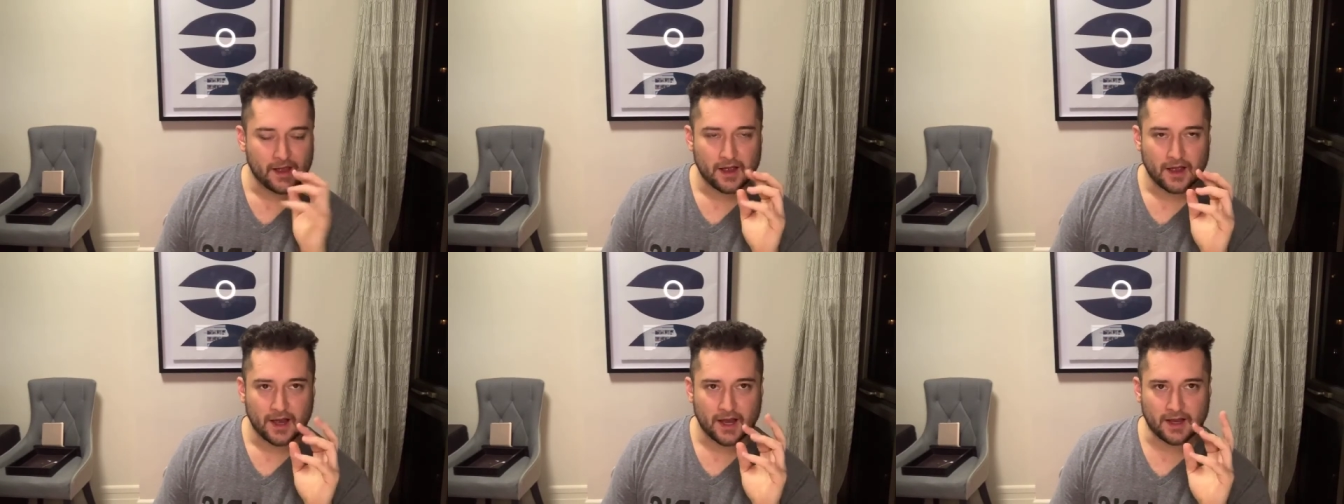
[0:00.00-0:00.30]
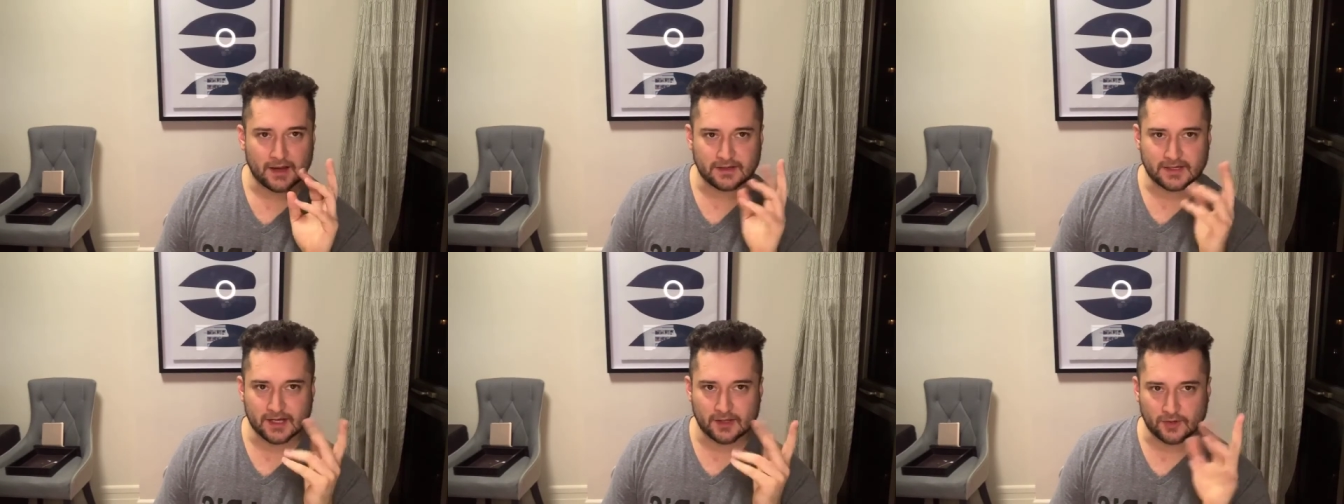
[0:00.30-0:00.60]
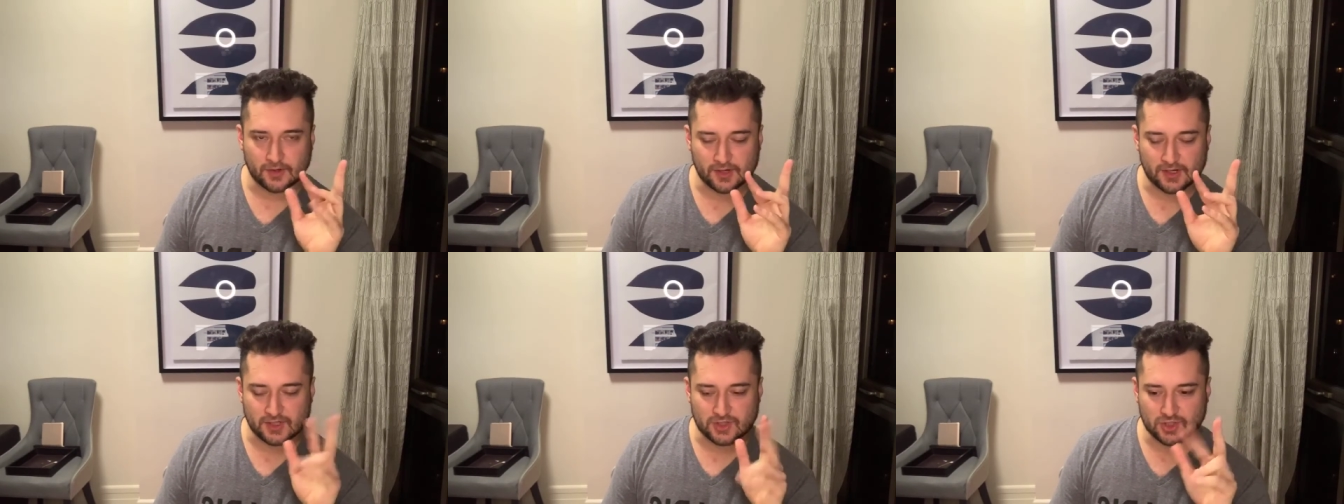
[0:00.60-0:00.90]
I
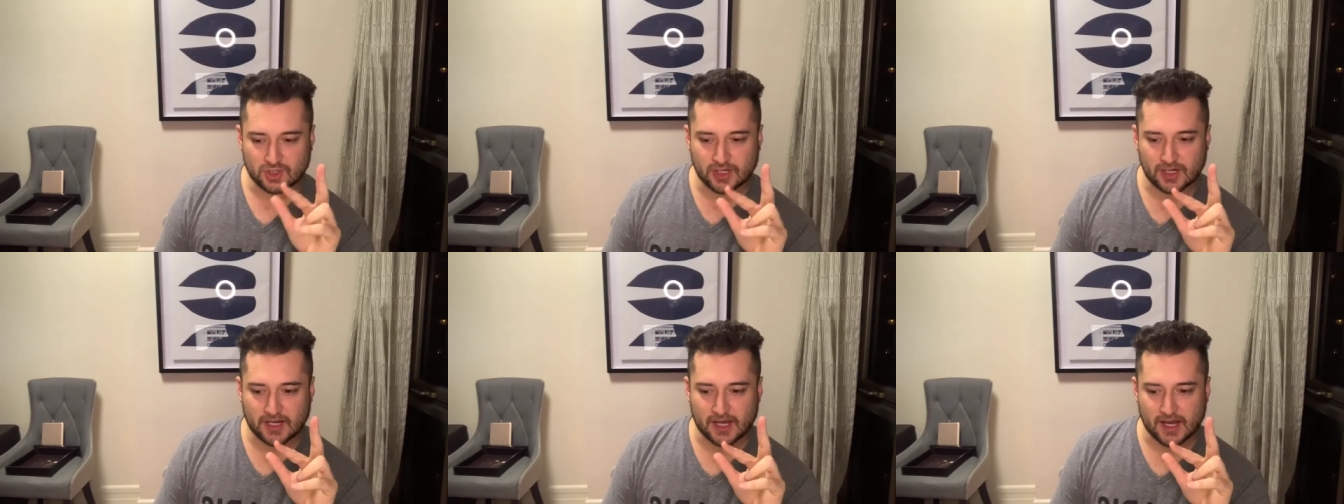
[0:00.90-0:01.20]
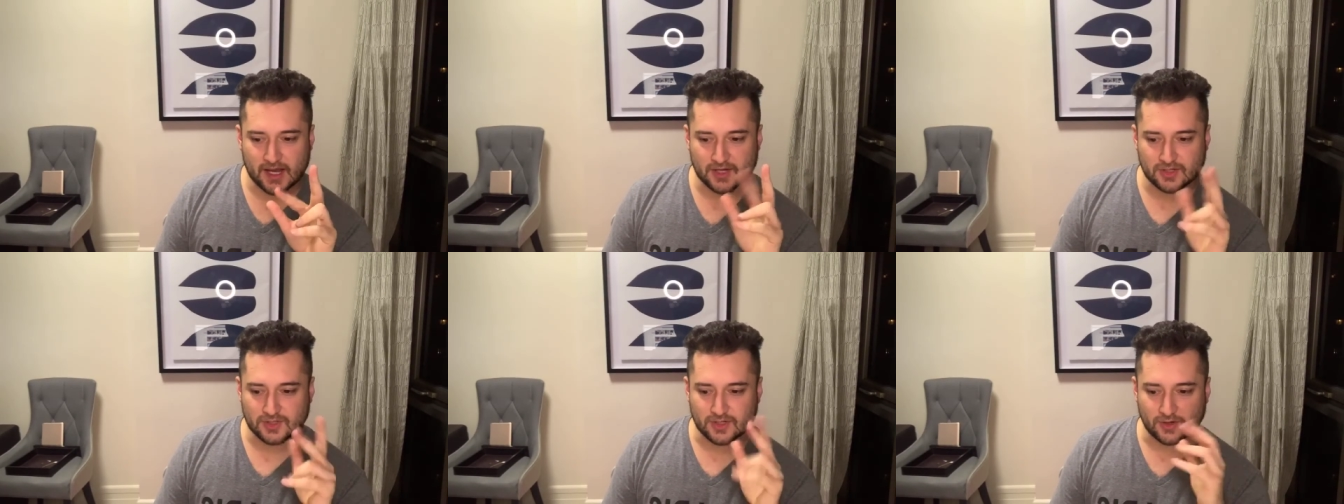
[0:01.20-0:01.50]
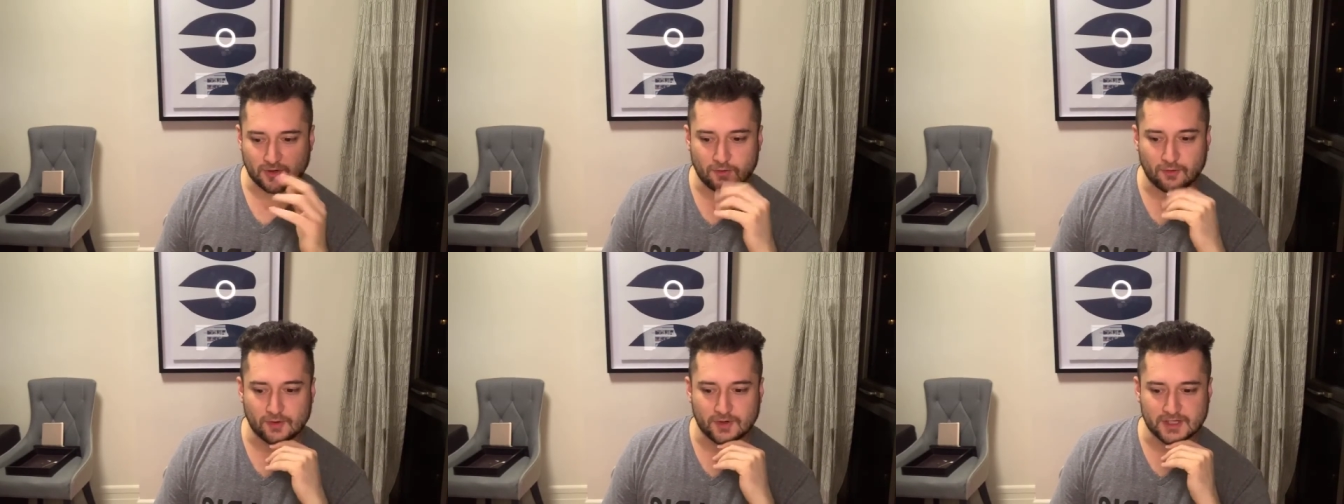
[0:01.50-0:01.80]
downloaded Gcash and
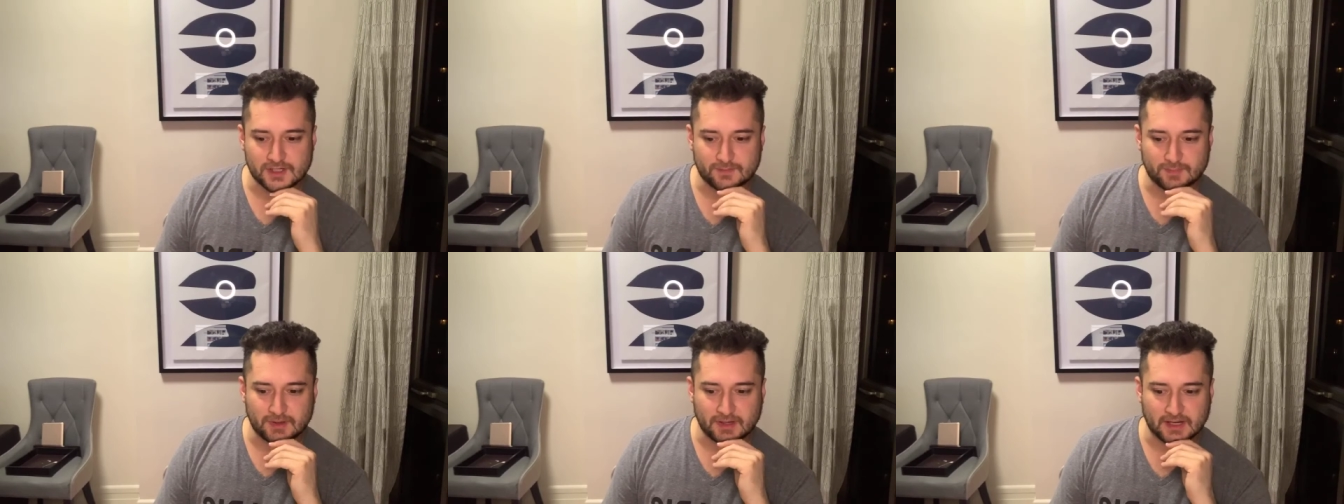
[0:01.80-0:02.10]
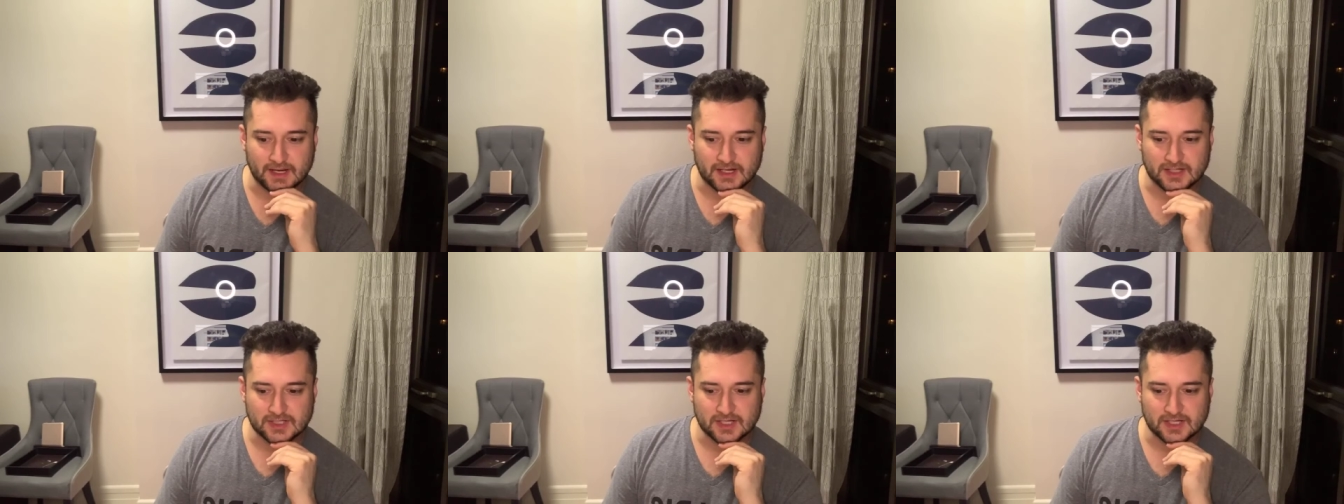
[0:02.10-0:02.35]
CoinsPH.